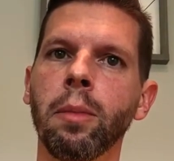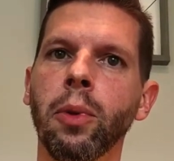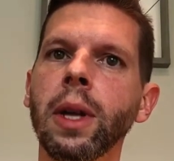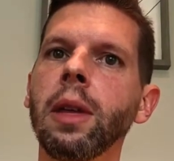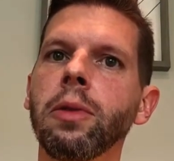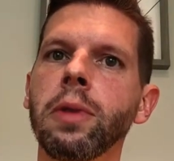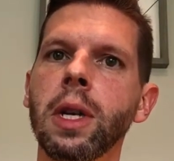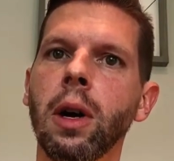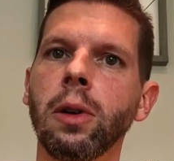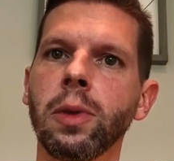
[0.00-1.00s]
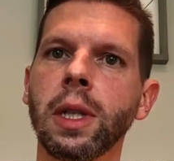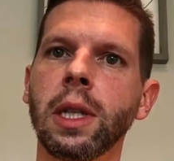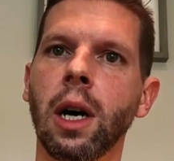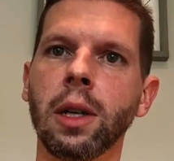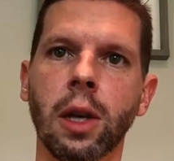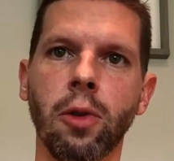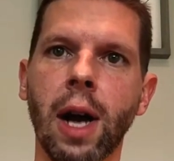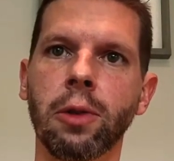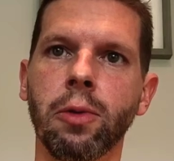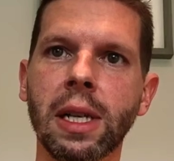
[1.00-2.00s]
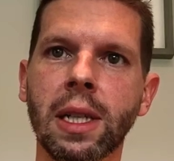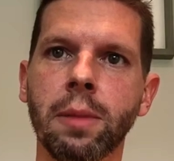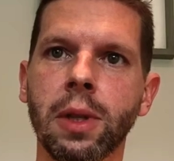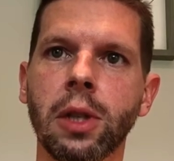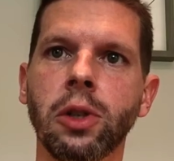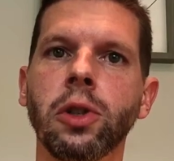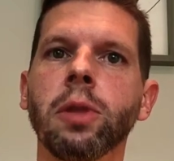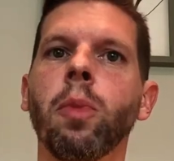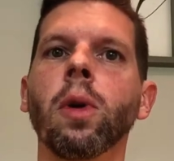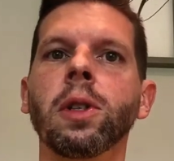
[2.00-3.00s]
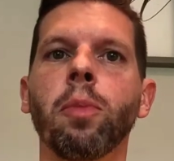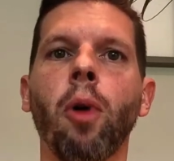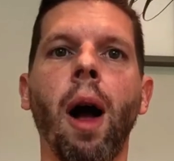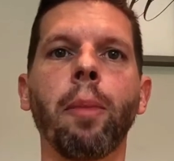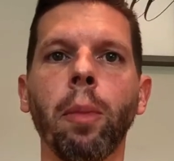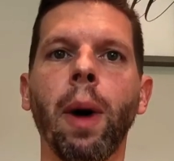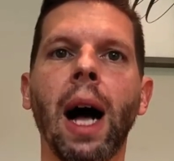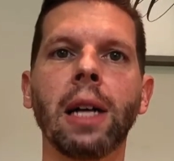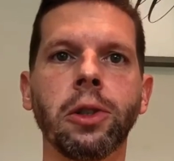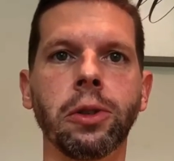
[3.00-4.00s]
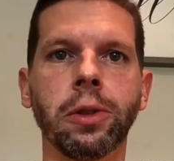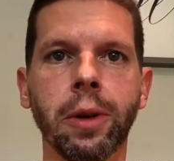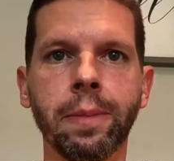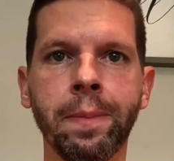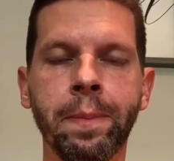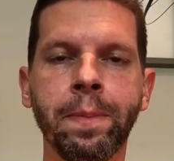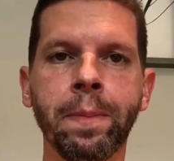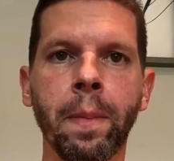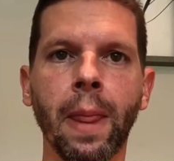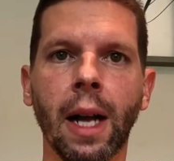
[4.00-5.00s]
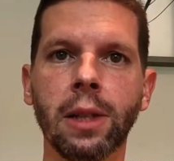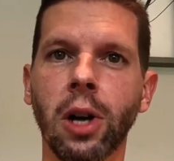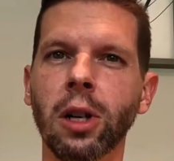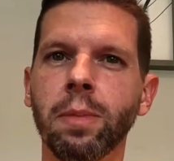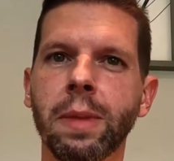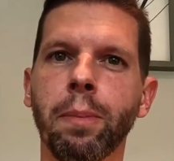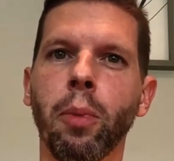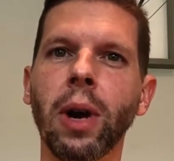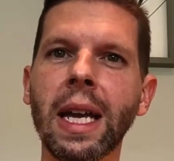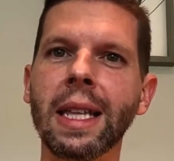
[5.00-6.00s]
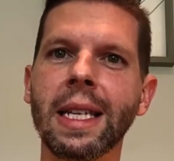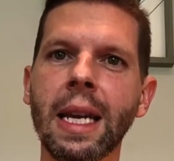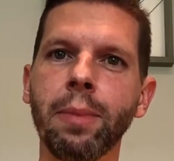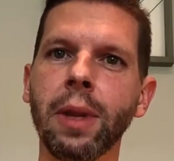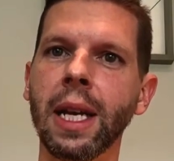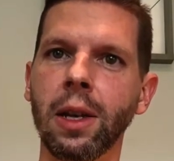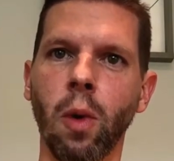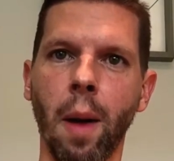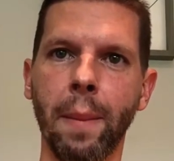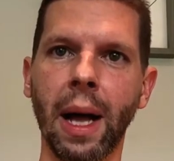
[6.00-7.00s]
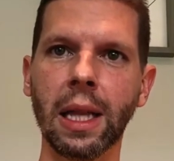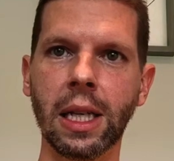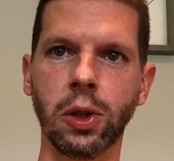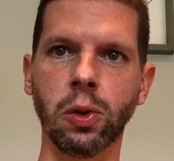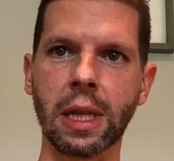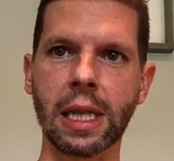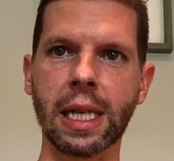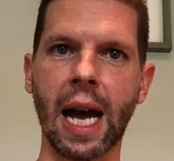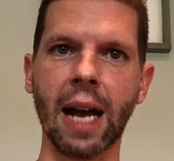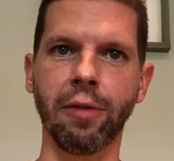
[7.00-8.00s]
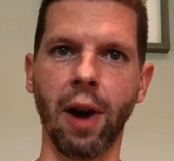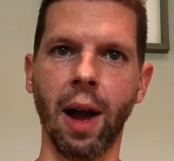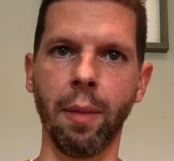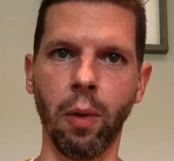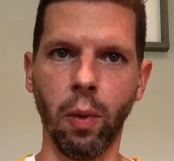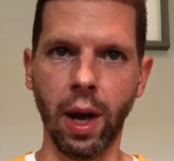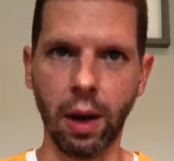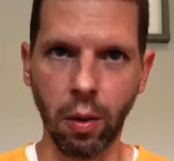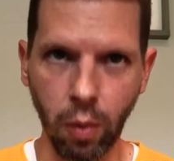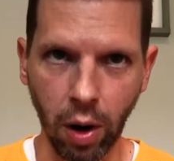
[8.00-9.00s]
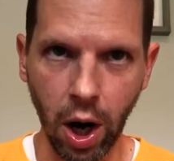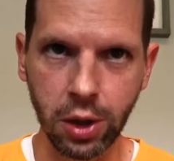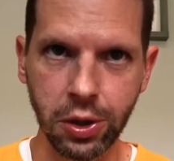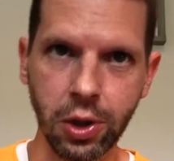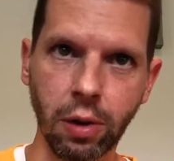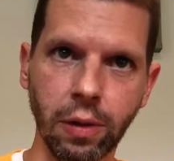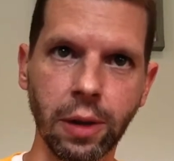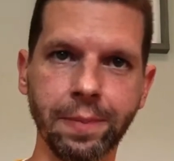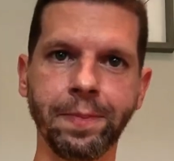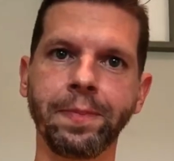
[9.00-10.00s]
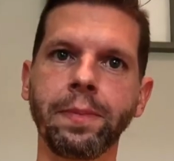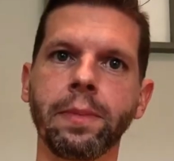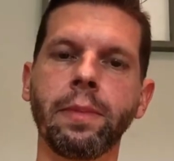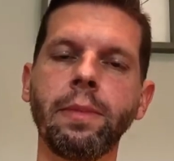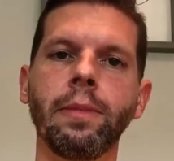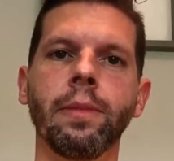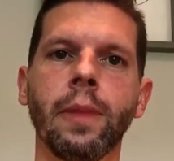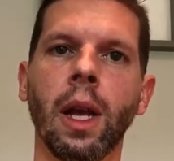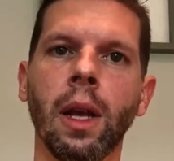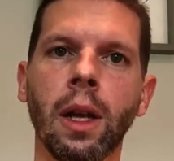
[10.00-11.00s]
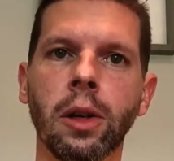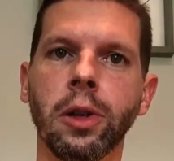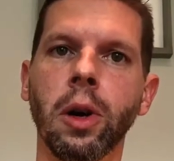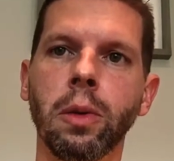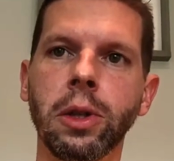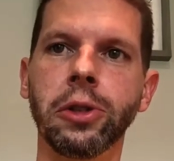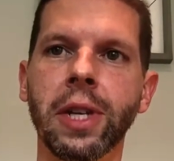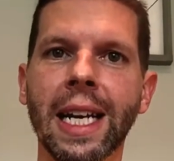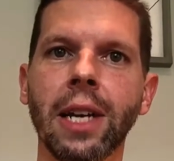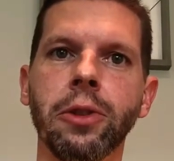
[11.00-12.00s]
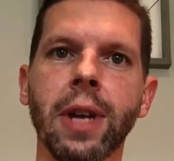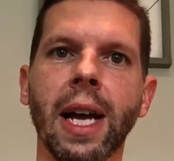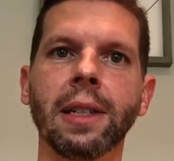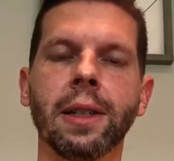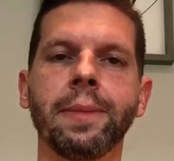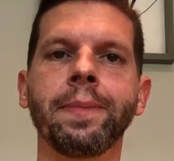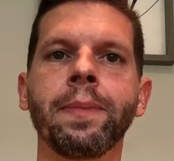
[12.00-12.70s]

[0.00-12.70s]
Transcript: Breathing through the nose with the tongue in the correct resting position supports proper posture too. It's hard to breathe deeply into our bellies using the diaphragm when we're hunched over. Good to know when you're sitting at your desk.